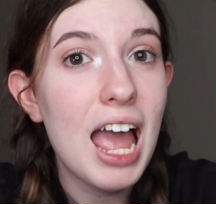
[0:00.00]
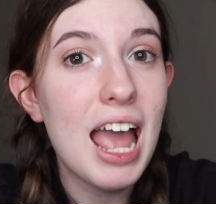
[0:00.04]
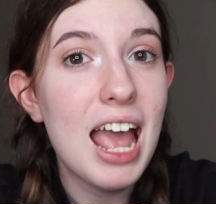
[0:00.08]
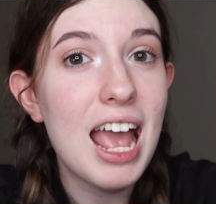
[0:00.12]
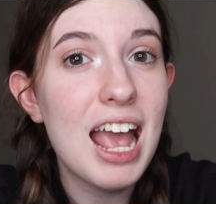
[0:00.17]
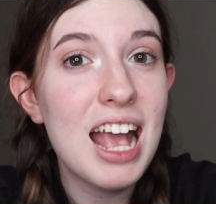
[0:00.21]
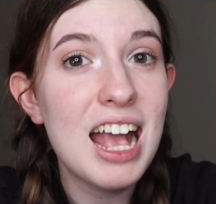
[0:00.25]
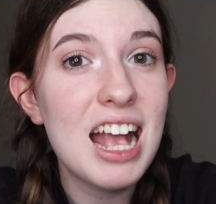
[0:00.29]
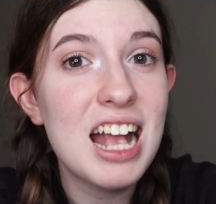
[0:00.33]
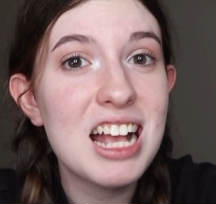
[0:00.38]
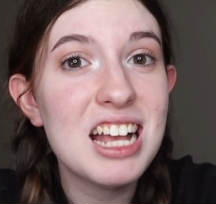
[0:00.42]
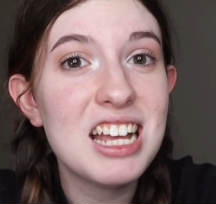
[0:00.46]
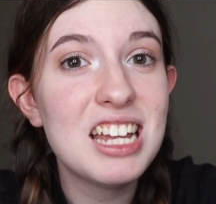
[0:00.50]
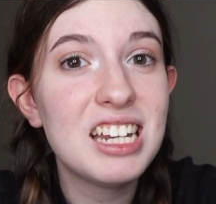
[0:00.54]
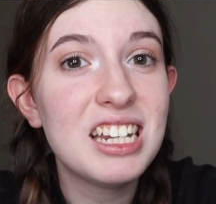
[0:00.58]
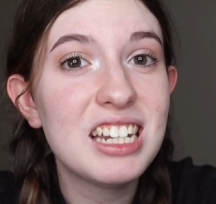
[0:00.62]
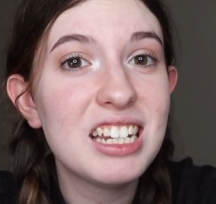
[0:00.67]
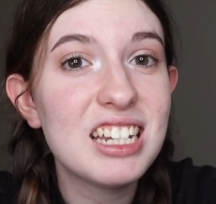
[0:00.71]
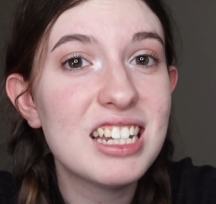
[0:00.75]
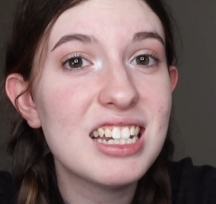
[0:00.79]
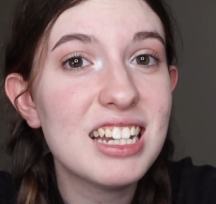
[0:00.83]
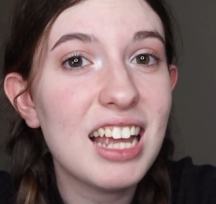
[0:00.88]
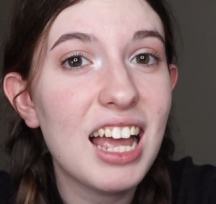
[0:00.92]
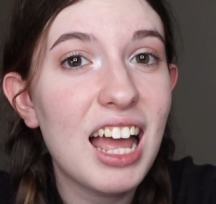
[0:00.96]

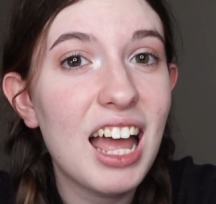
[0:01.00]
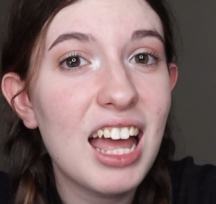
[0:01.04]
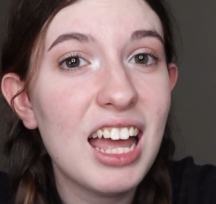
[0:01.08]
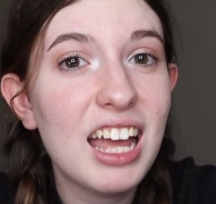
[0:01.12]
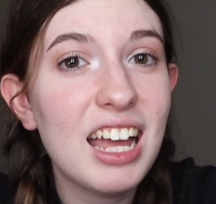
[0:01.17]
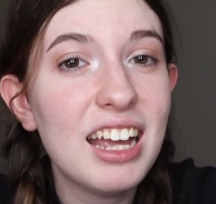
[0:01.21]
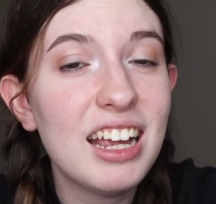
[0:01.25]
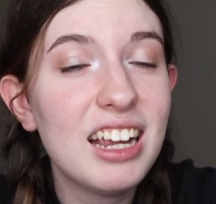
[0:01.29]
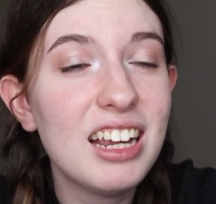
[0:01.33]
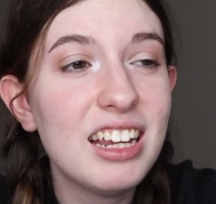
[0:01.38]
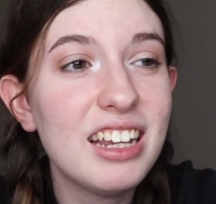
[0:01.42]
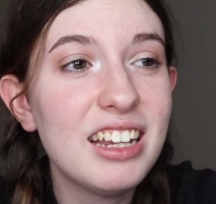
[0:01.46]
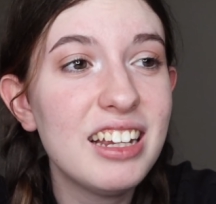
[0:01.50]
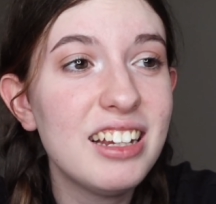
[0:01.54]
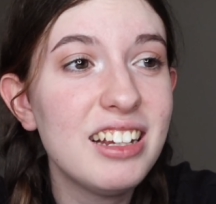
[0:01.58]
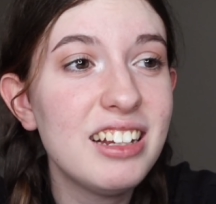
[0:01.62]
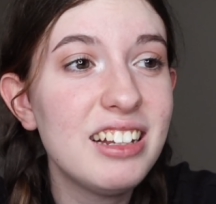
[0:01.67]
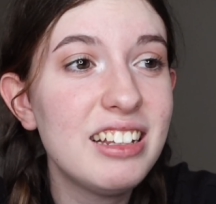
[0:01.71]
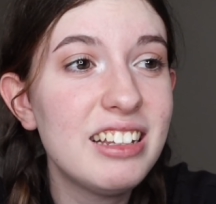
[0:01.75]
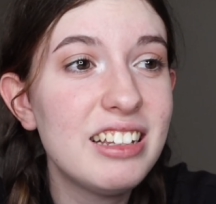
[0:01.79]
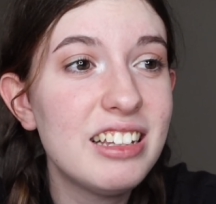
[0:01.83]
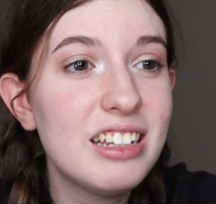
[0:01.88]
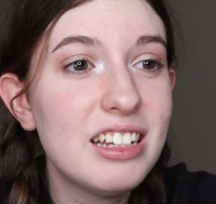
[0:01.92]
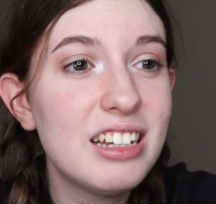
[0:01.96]
and I
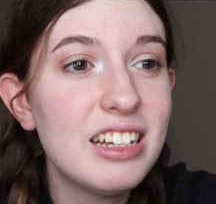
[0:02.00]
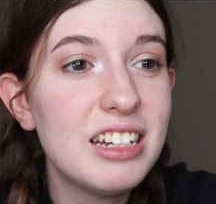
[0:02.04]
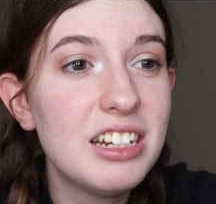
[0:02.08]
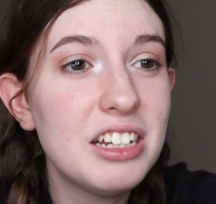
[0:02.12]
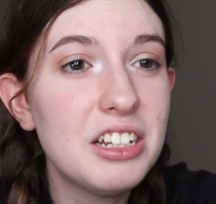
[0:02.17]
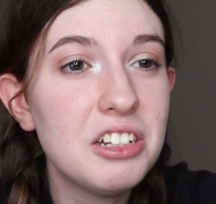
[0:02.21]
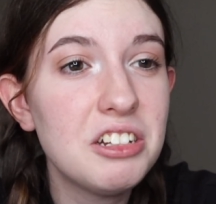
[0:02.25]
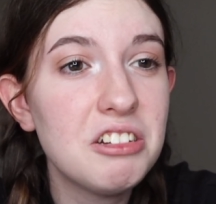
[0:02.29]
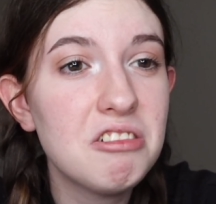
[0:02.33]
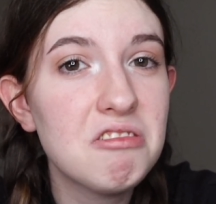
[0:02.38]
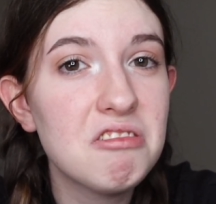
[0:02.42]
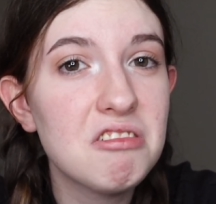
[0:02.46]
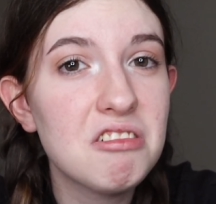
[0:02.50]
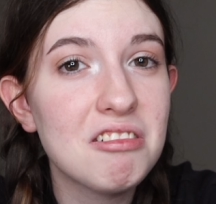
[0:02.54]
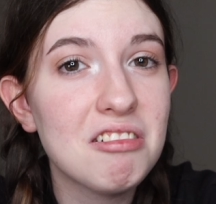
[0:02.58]
didn't